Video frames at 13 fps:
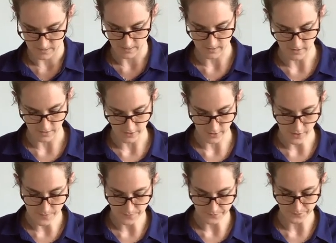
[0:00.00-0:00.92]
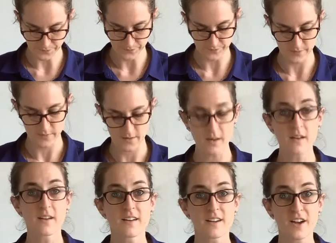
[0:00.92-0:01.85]
There you go.
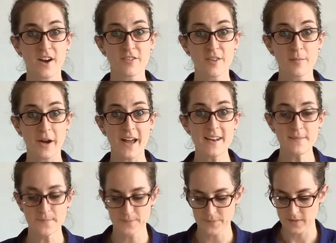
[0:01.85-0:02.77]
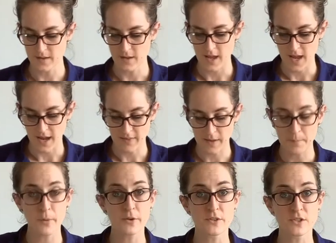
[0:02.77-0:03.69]
Cover the bread, and then
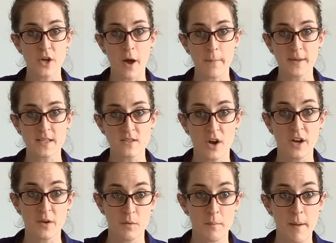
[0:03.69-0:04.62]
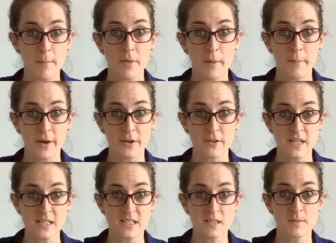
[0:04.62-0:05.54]
put the top piece on, and remember the butter
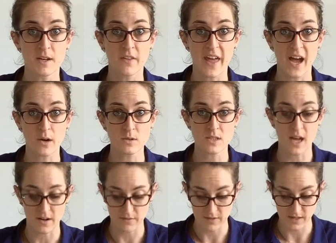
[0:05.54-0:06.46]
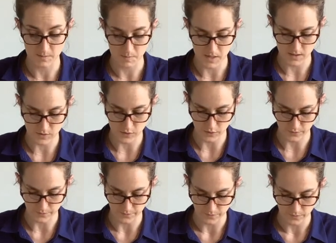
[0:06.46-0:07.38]
needs to be on the outside of this piece too.
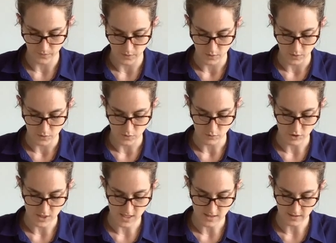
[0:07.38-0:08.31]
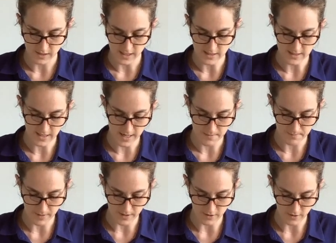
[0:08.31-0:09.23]
So cheese on the inside,
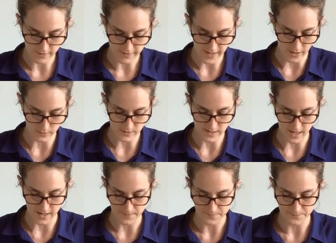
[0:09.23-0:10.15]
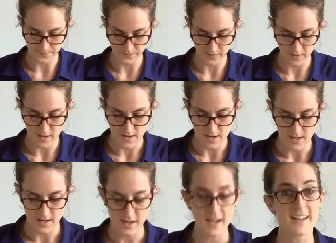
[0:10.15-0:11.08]
butter on the outside.
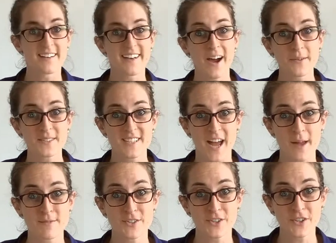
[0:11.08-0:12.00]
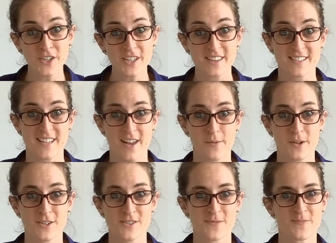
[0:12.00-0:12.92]
Now it's time to cook the
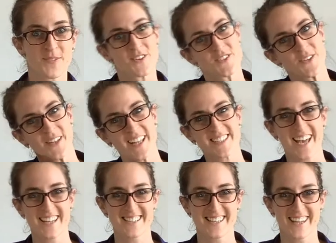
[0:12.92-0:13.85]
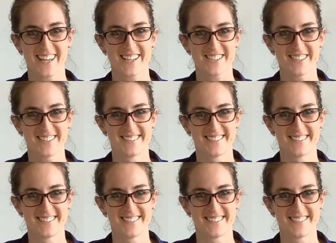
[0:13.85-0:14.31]
sandwich. So let's head to the kitchen.